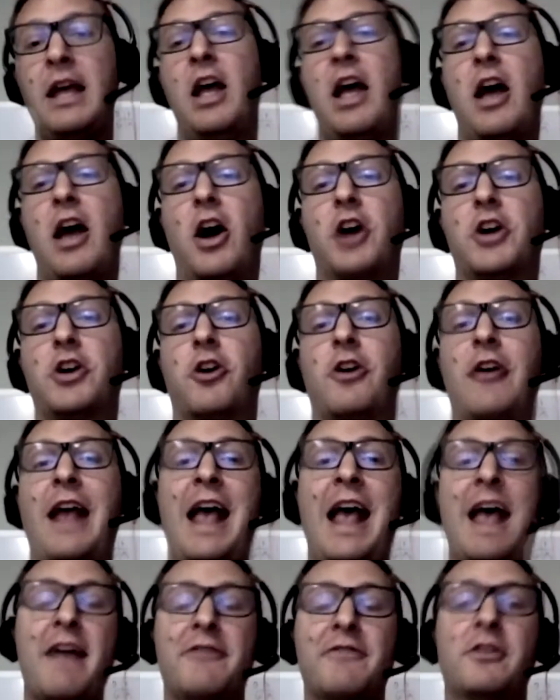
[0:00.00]
occurred
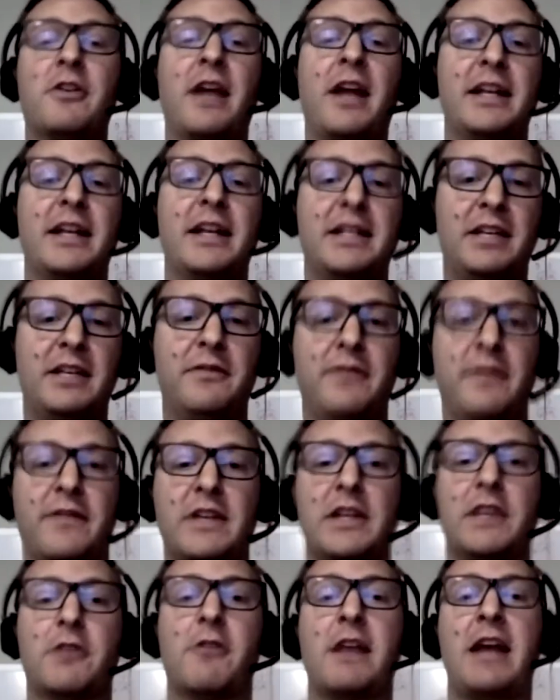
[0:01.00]
after
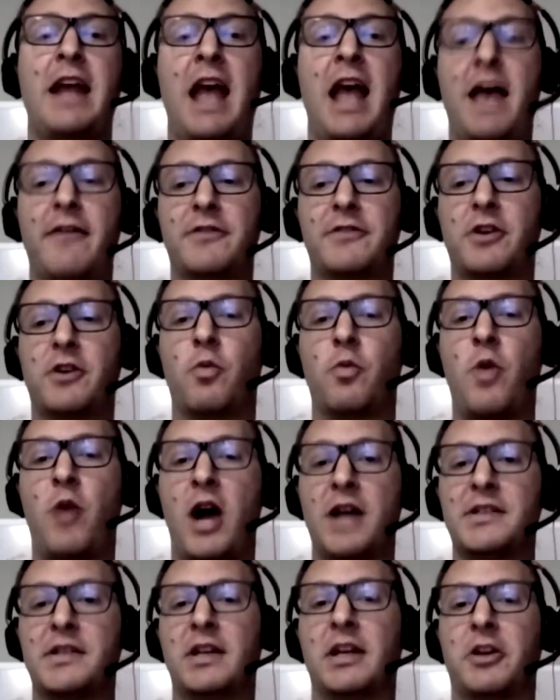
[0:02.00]
1953, after
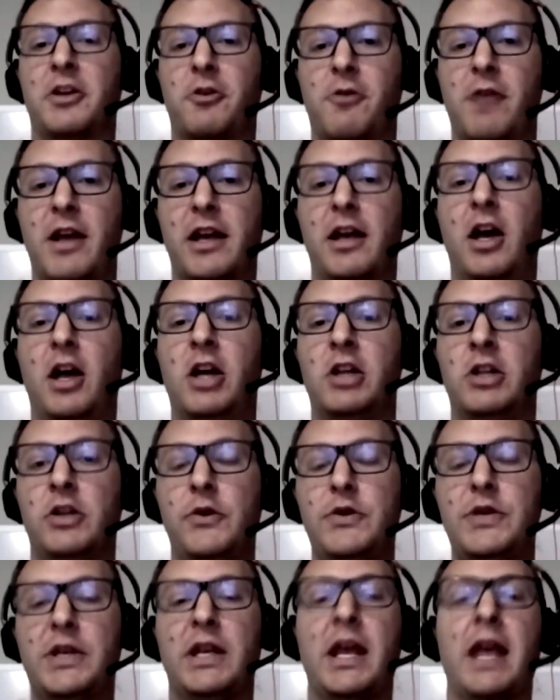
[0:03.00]
Watson and Crick
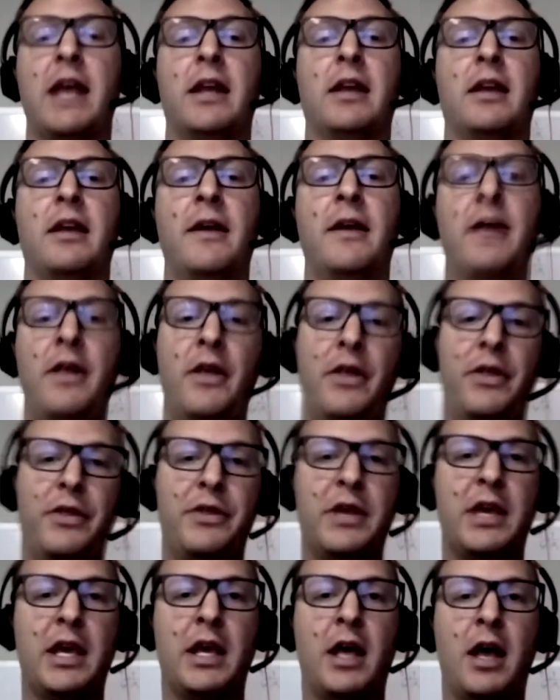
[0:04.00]
elucidated
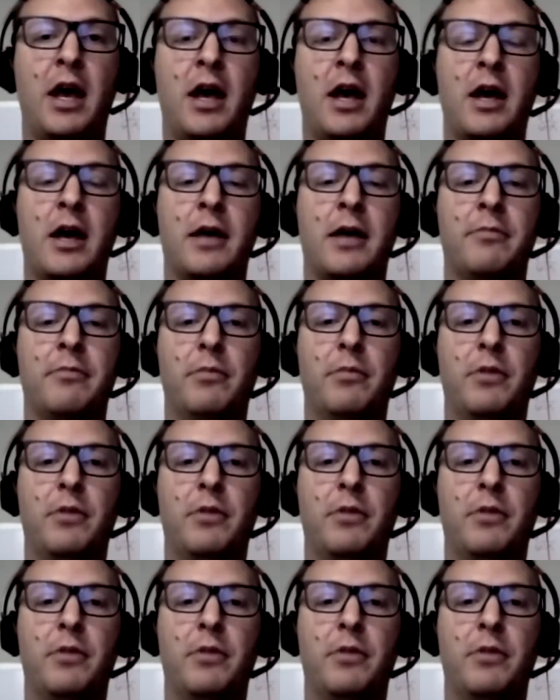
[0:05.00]
the